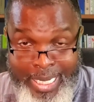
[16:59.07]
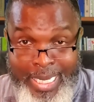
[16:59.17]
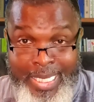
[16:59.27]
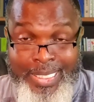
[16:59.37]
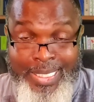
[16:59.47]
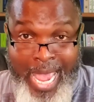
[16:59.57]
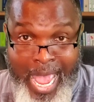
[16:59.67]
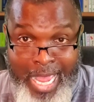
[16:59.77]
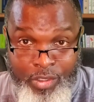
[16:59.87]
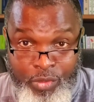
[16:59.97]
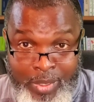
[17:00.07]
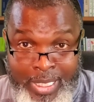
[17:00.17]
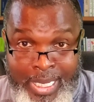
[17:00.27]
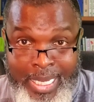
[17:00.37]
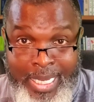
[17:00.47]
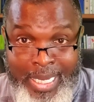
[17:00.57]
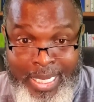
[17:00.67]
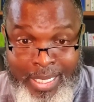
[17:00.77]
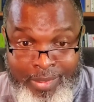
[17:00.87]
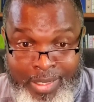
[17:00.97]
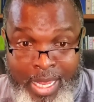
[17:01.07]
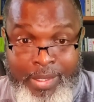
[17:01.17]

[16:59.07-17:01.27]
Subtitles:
His doctrine is